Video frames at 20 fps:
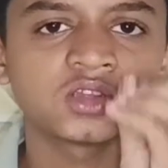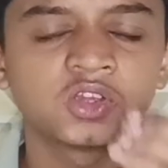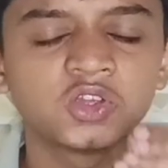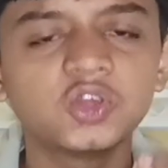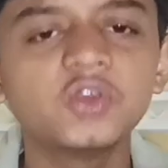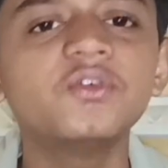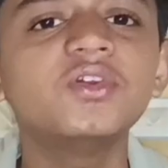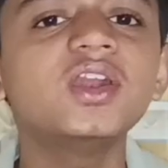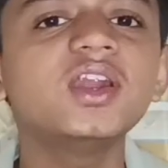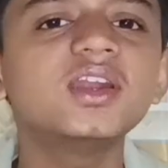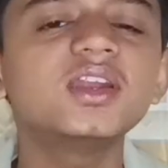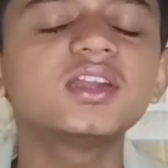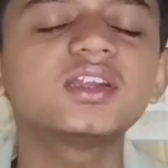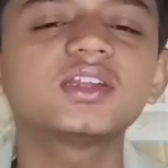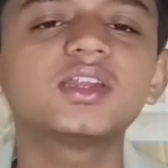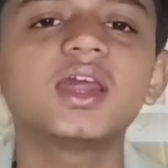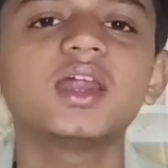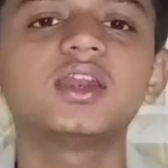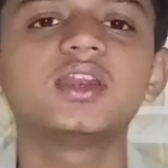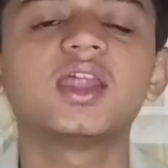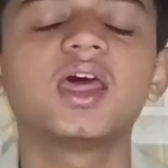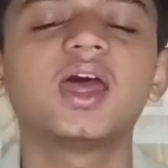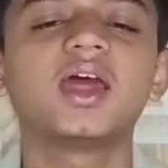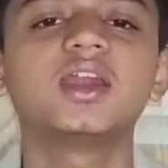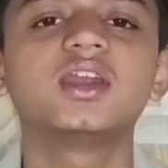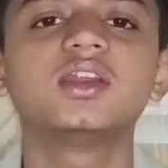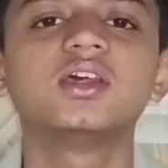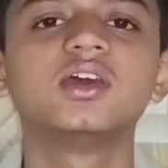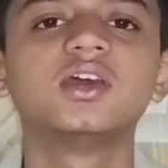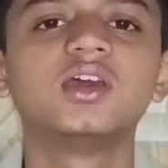you will understand
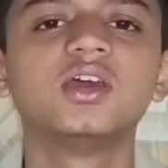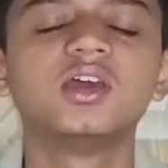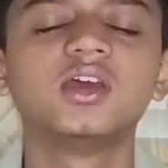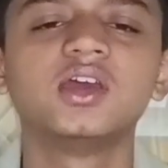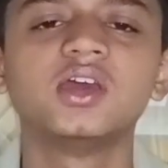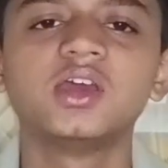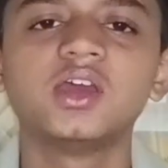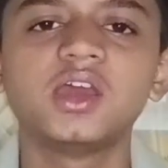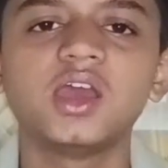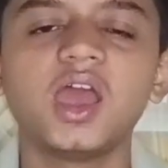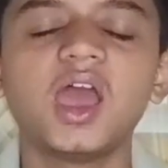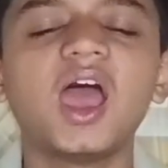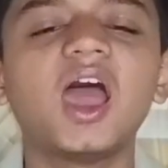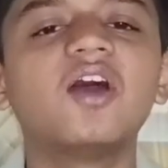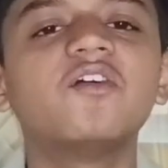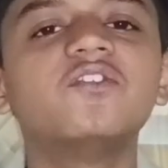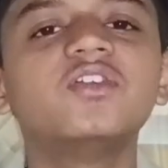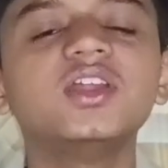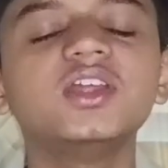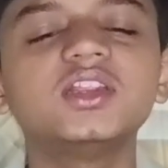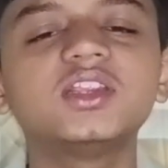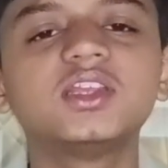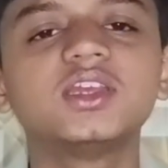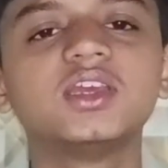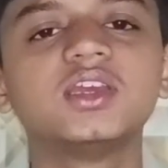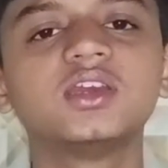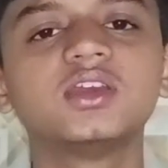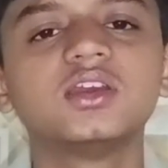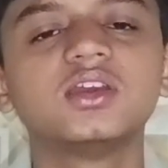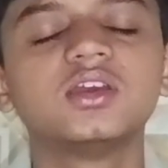that
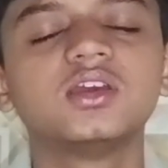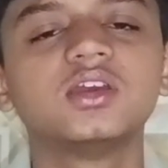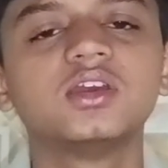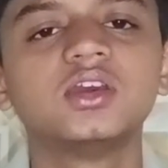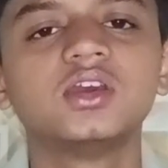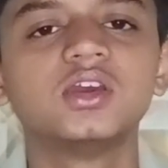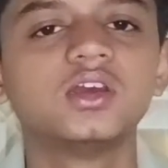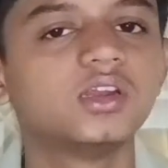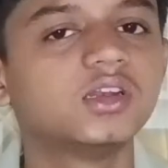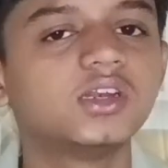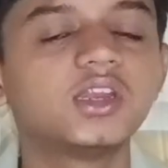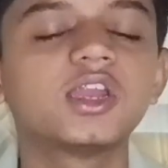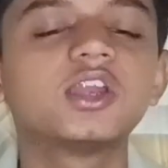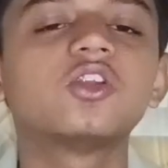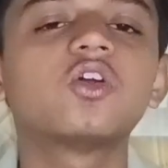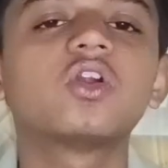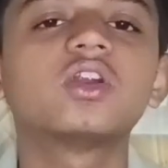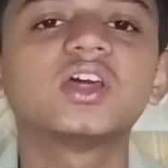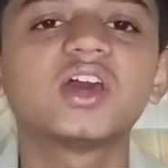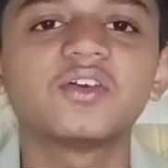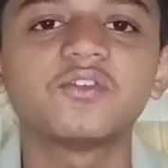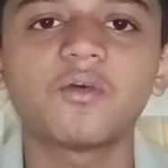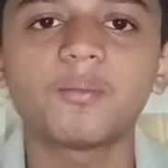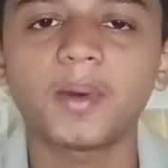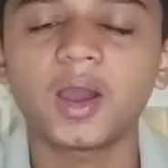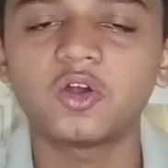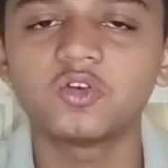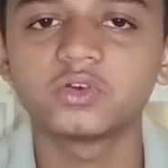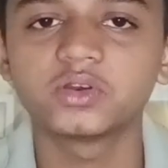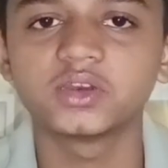everything does not have a
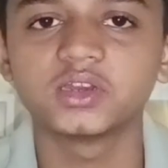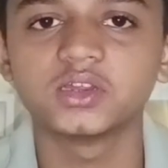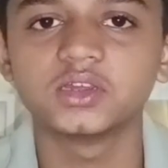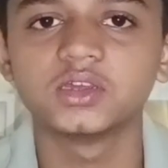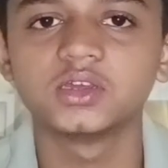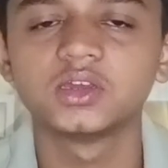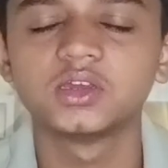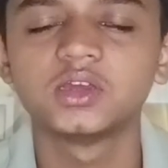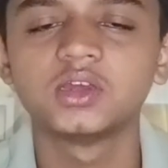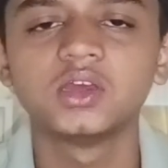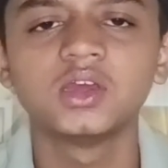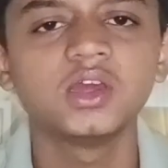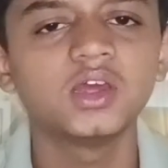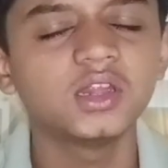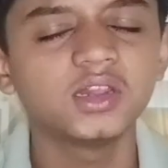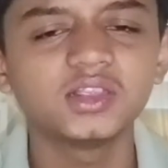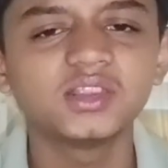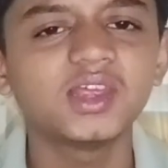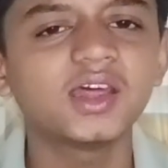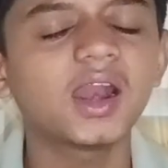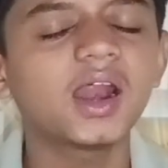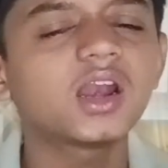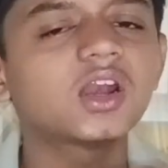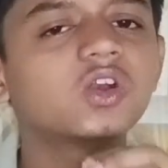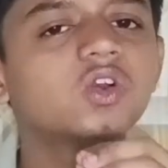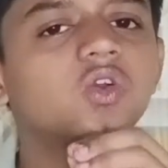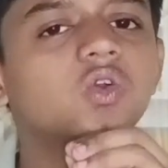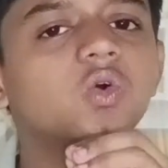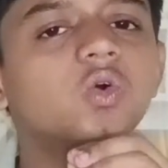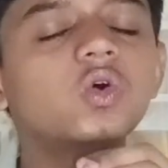boundary. There are
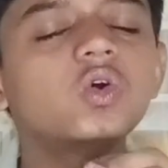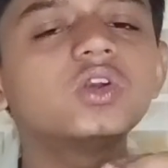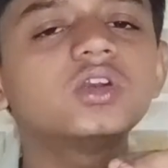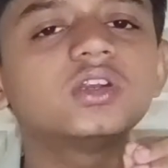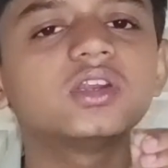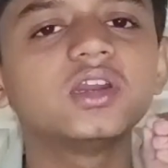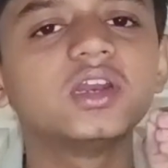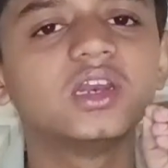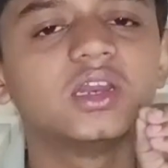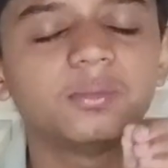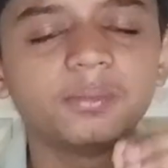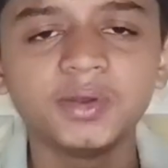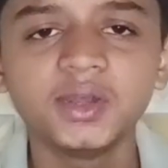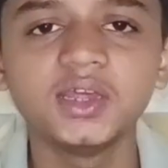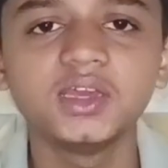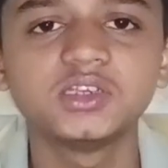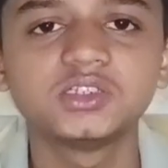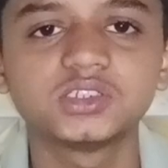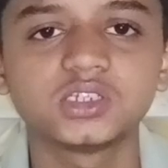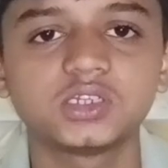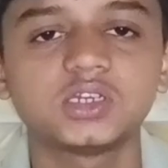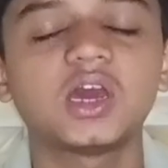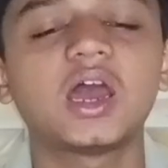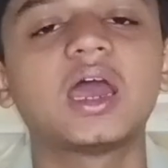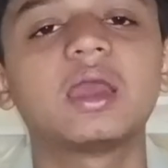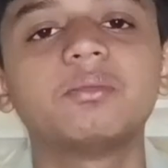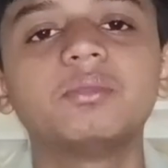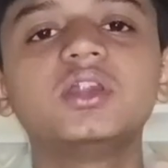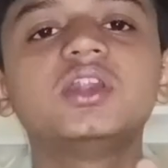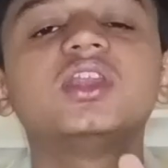no limitation.
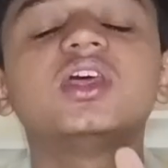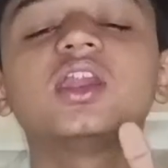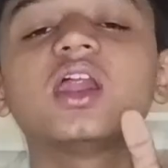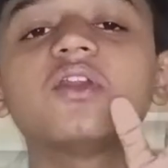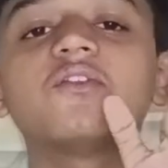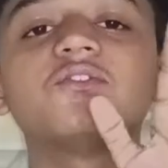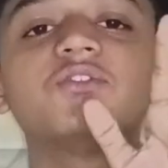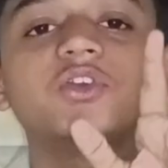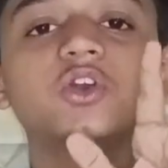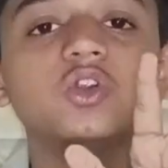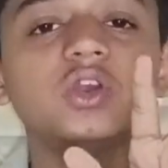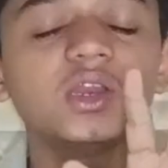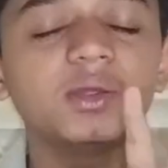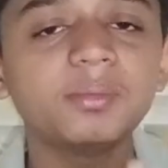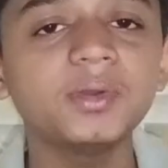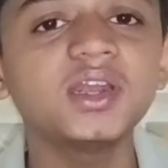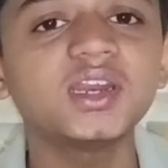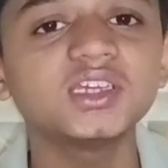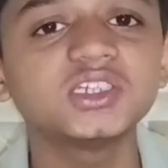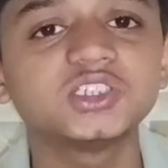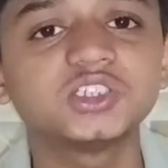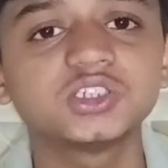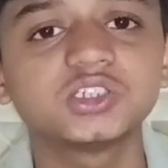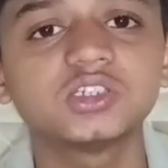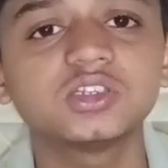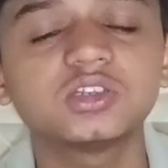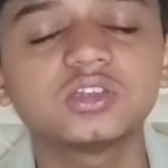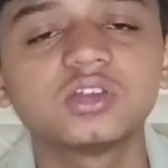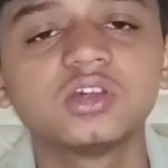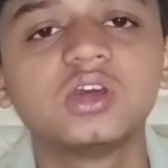I mean, there are few
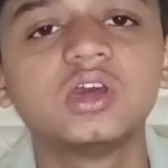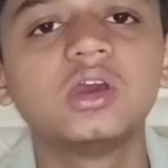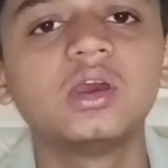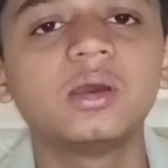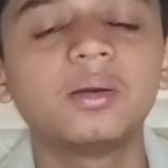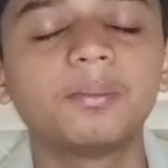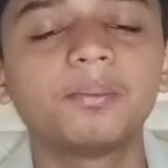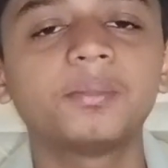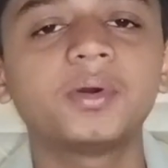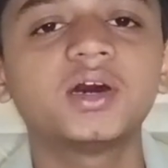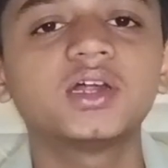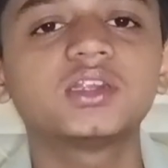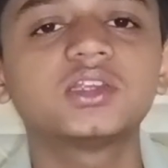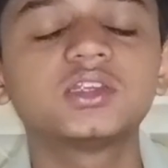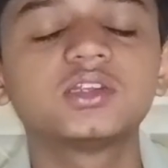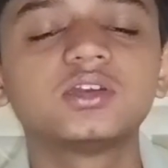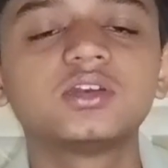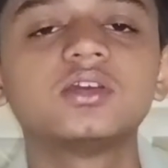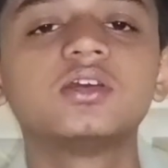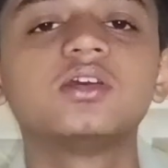limitations, but